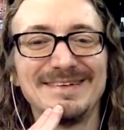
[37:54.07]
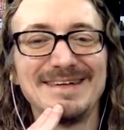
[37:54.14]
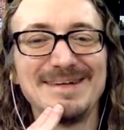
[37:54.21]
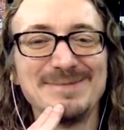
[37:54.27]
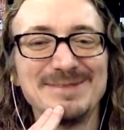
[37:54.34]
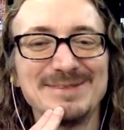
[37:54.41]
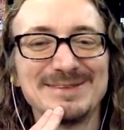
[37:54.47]

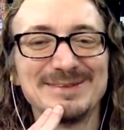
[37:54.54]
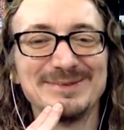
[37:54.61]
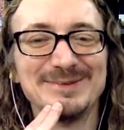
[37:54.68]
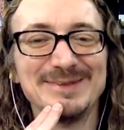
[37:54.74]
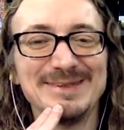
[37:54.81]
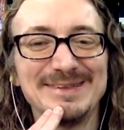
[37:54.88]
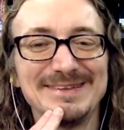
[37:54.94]
that'd be
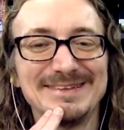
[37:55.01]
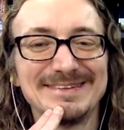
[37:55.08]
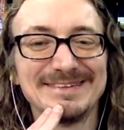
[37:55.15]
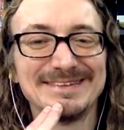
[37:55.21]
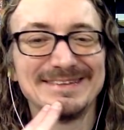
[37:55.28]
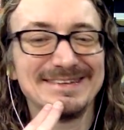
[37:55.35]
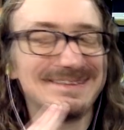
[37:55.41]
sweet.
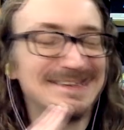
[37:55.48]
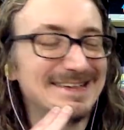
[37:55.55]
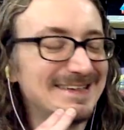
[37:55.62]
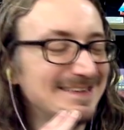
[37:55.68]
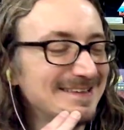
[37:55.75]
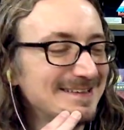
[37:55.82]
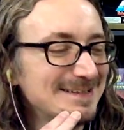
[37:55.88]

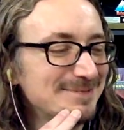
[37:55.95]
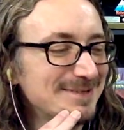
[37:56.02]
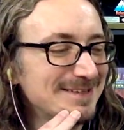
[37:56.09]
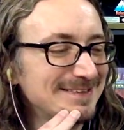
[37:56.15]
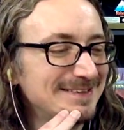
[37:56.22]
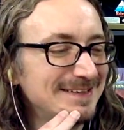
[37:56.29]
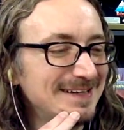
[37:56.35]
Yeah, I thought
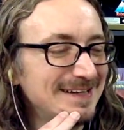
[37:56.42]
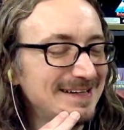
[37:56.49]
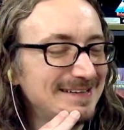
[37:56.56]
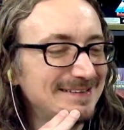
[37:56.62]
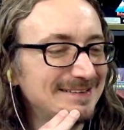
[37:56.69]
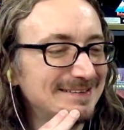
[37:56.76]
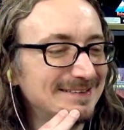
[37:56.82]
about
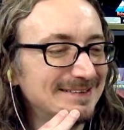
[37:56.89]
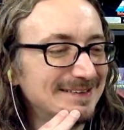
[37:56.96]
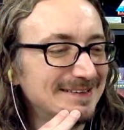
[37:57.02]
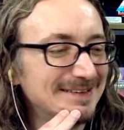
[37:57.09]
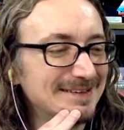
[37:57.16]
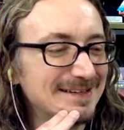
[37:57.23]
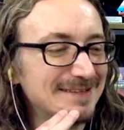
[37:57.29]
that.
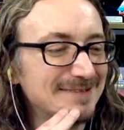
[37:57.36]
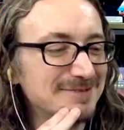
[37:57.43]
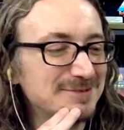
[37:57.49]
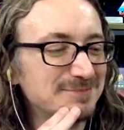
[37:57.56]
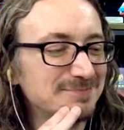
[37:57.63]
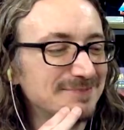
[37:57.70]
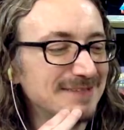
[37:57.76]
Uh, I
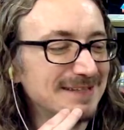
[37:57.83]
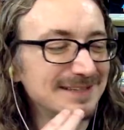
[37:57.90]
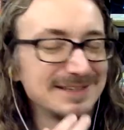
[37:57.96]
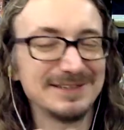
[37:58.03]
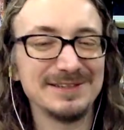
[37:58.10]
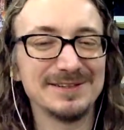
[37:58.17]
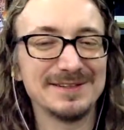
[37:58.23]
was I
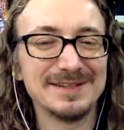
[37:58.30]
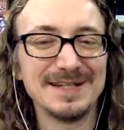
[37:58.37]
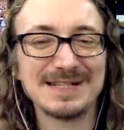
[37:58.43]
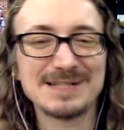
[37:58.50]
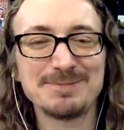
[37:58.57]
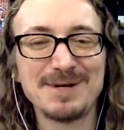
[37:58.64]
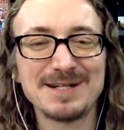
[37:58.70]
got the, uh, the
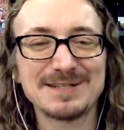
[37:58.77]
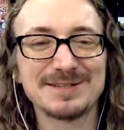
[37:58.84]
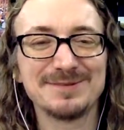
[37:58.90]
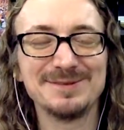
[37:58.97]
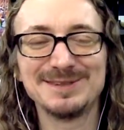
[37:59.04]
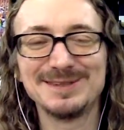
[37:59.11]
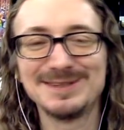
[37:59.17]
Xbox
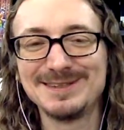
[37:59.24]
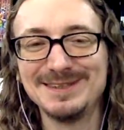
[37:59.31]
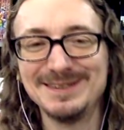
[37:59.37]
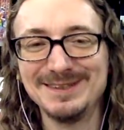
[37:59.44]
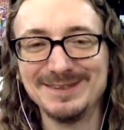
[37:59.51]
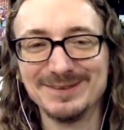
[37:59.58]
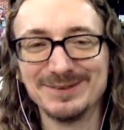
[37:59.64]

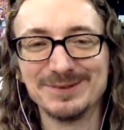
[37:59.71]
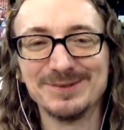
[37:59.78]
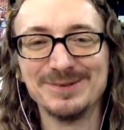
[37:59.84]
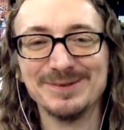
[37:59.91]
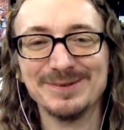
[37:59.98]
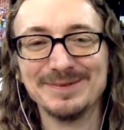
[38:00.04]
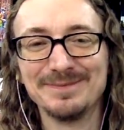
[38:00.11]
360
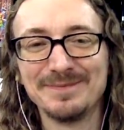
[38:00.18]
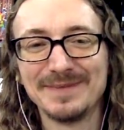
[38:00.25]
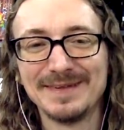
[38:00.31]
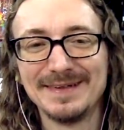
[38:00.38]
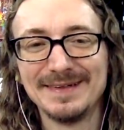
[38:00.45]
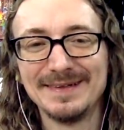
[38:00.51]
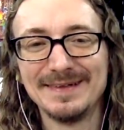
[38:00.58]
controller,
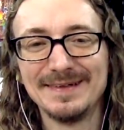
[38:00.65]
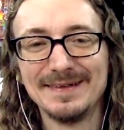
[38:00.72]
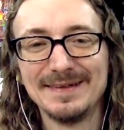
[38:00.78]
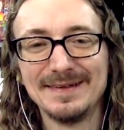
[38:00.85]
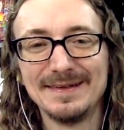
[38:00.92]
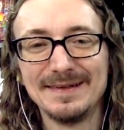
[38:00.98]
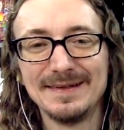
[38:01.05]

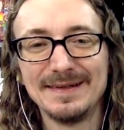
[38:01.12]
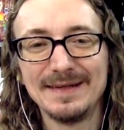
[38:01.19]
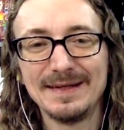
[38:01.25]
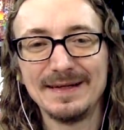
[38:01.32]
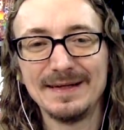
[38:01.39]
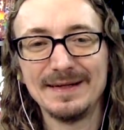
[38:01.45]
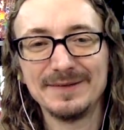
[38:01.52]

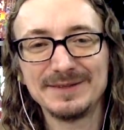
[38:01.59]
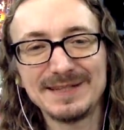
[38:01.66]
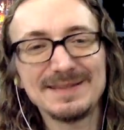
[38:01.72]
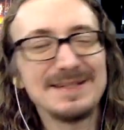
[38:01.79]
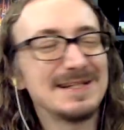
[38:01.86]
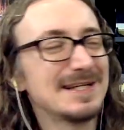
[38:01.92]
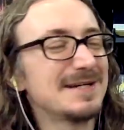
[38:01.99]
uh, which
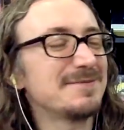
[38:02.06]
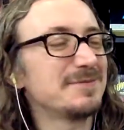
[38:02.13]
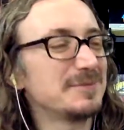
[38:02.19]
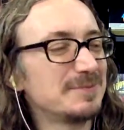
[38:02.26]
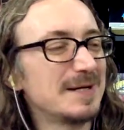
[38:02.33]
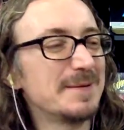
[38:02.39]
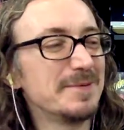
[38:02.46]
I think I
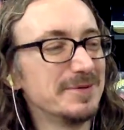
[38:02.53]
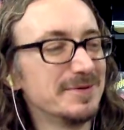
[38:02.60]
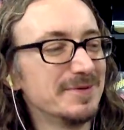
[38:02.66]
would probably